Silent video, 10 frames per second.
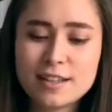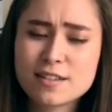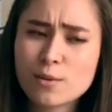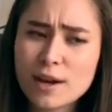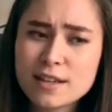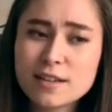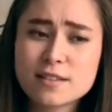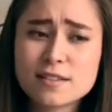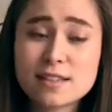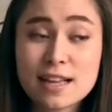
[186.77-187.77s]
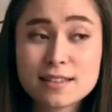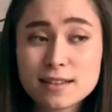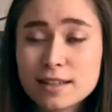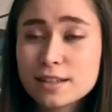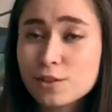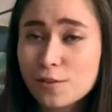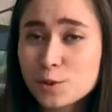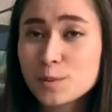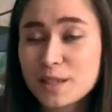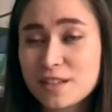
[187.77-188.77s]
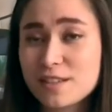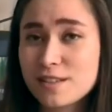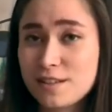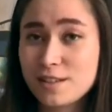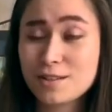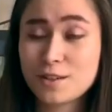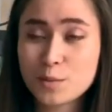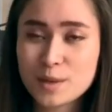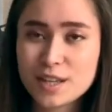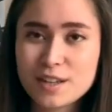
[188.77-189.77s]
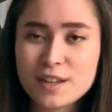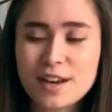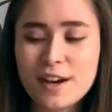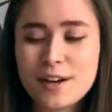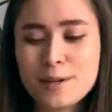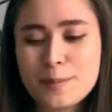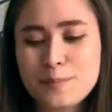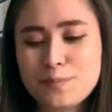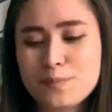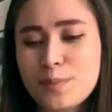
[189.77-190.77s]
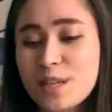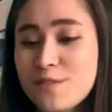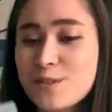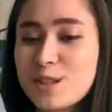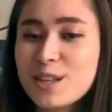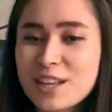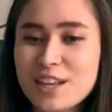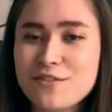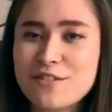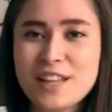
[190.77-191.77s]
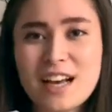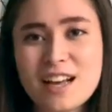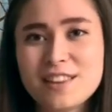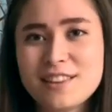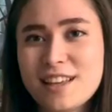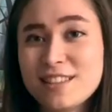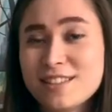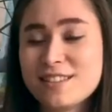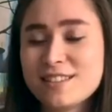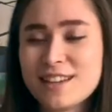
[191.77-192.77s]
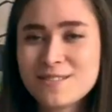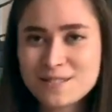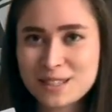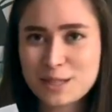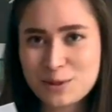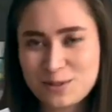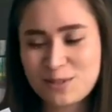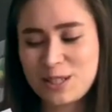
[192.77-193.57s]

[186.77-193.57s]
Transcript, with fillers: It's quite an unsettling novel because it's dystopian, um, but if you're looking for that, then this is definitely one for